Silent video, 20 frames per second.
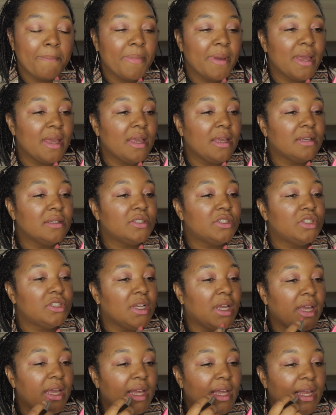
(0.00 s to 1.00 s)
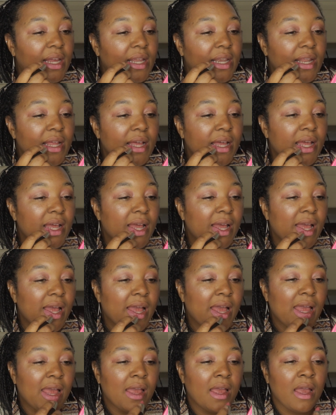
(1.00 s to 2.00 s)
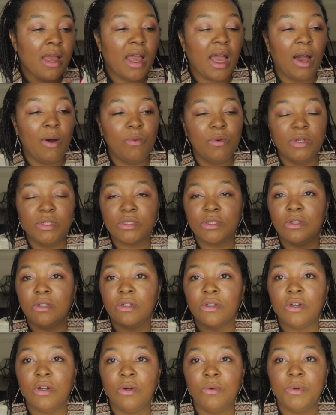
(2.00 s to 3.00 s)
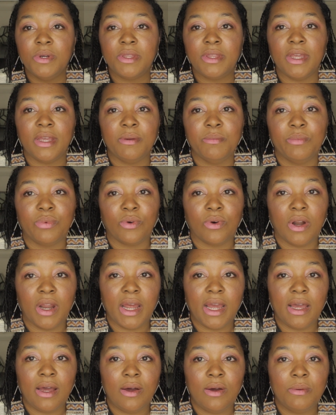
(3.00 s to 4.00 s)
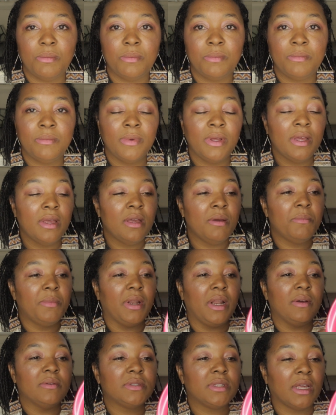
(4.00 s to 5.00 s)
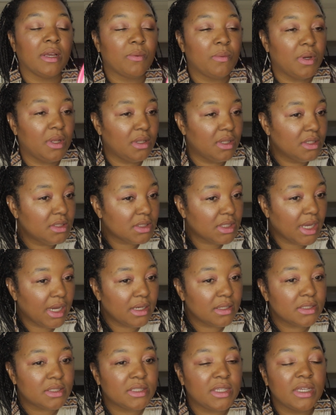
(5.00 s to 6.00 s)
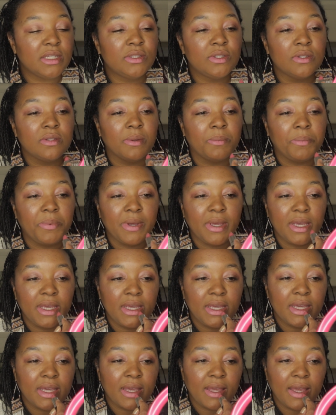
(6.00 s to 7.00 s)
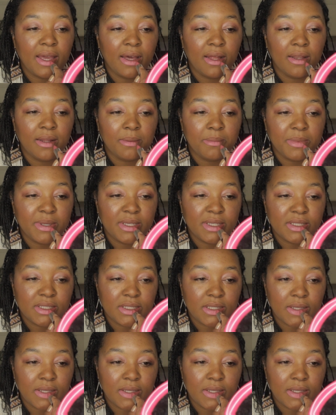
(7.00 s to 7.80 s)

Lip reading: pink shade. I was going to go with a brown, but I was like, well, let's kind of stay to the pink elements.